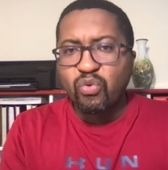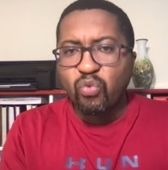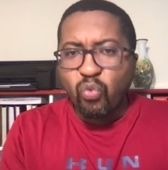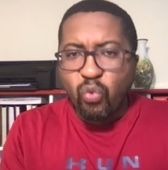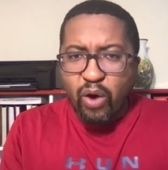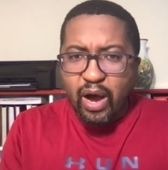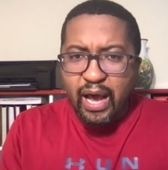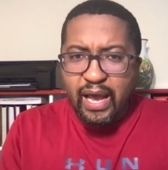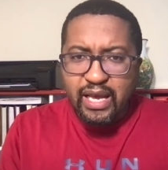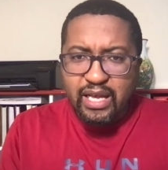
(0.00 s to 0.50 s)

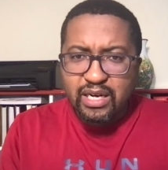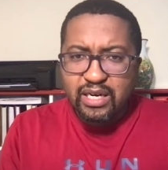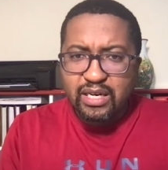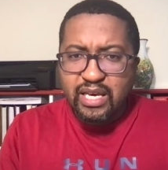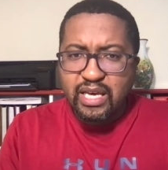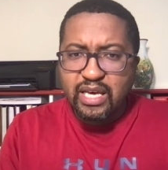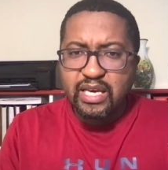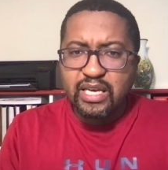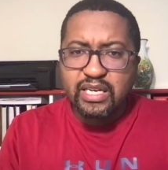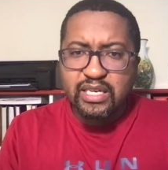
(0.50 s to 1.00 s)
While
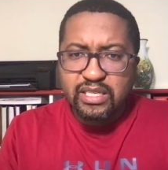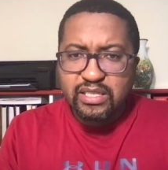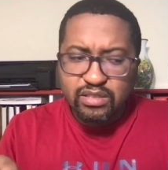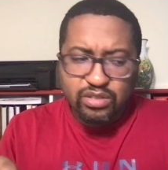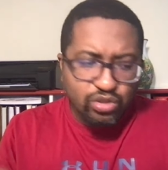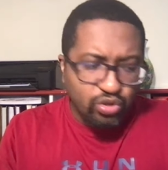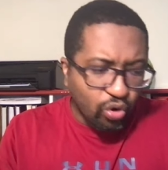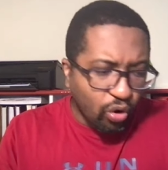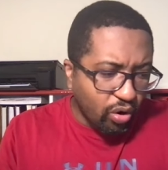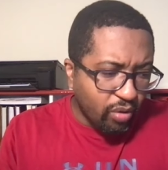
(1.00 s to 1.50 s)
in
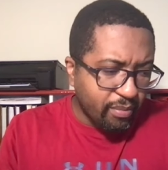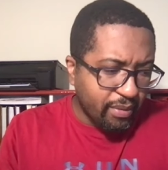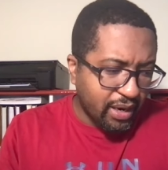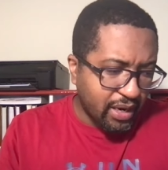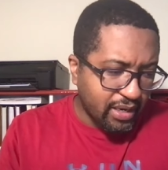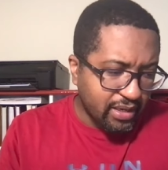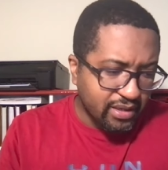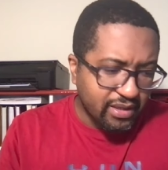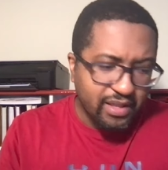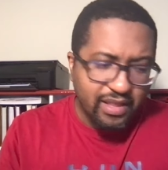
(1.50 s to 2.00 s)

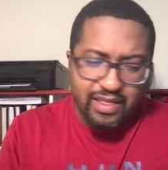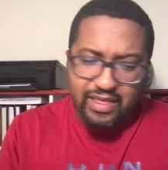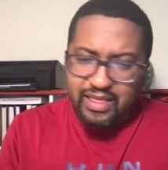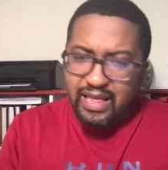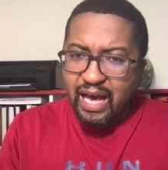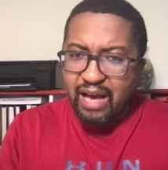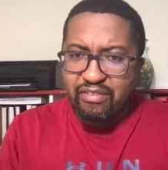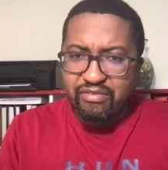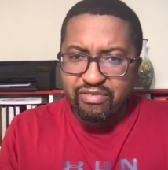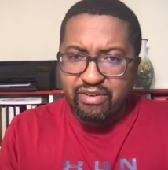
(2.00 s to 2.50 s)
Goma,
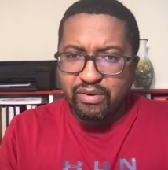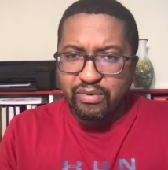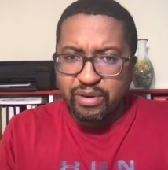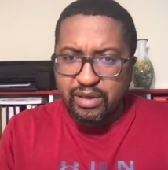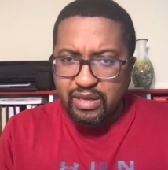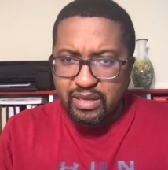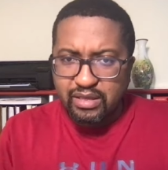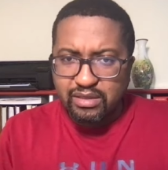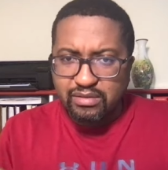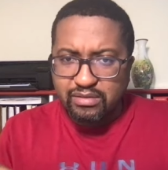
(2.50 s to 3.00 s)
that
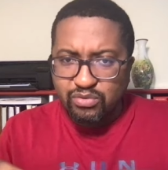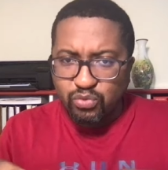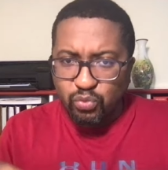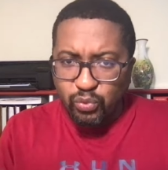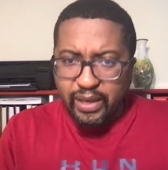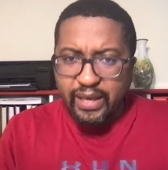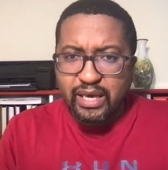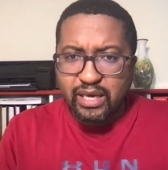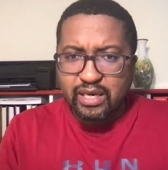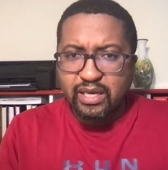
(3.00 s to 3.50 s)
very
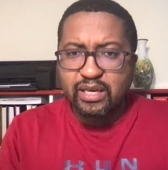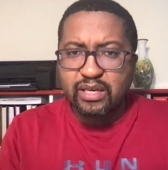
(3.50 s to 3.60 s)
week,